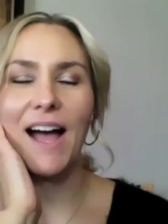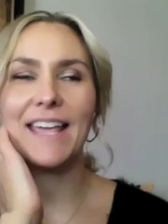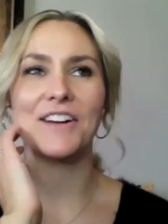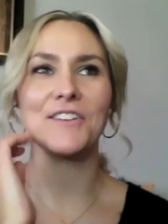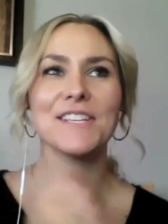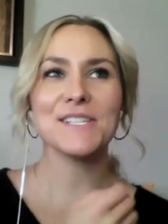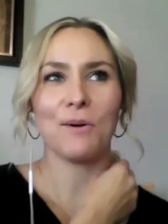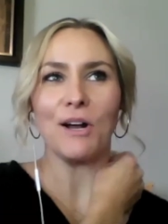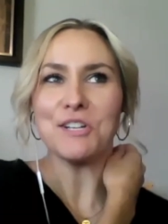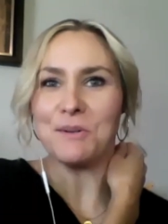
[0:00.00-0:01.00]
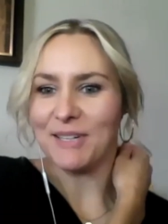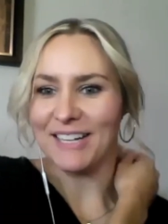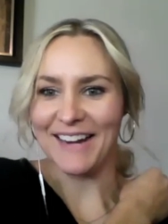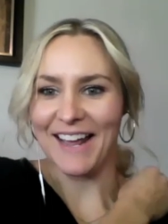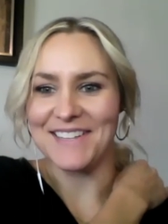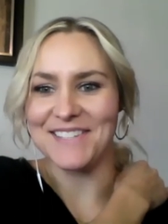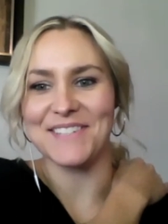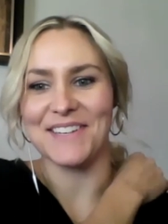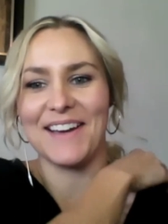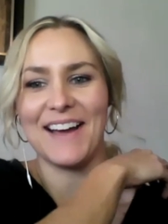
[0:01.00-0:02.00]
I hear this question being asked
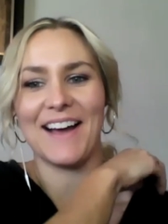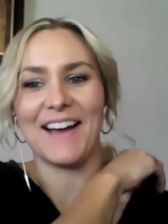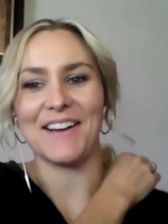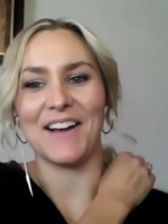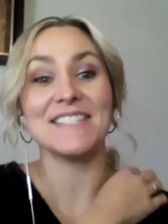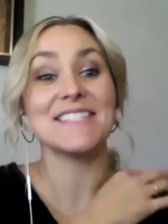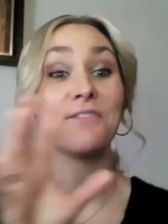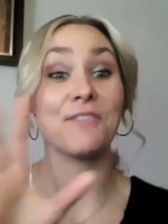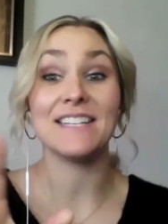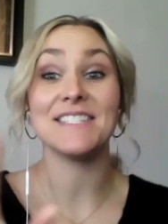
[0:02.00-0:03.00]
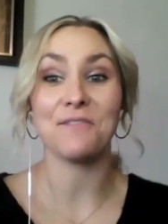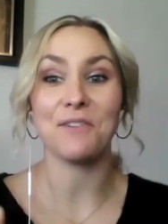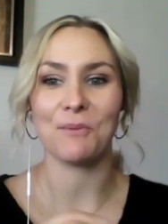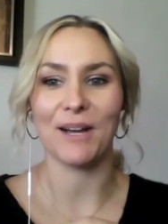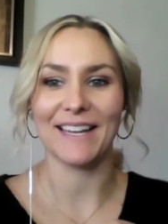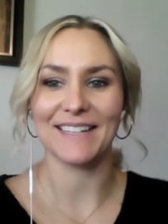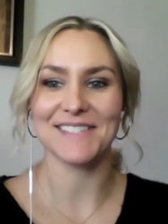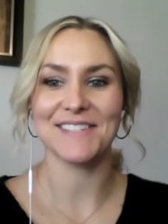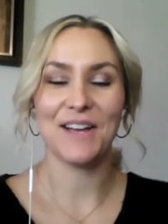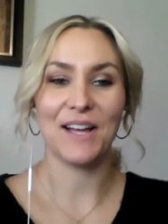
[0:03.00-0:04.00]
uh, on different in different
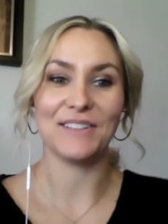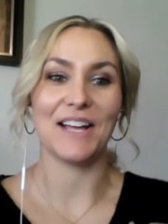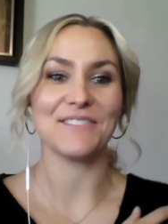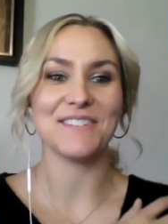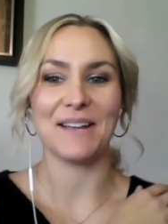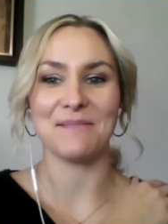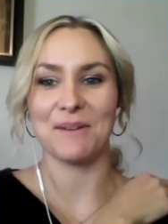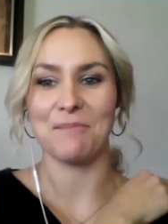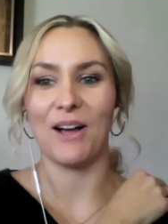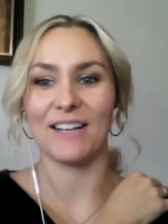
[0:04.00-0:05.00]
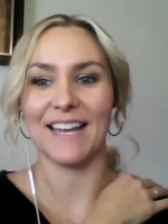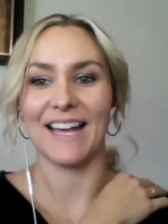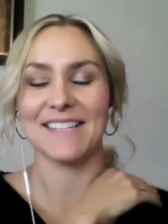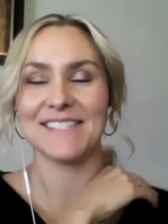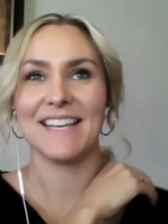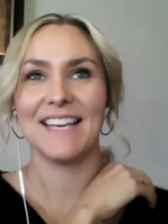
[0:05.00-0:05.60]
ways a lot of times on podcasts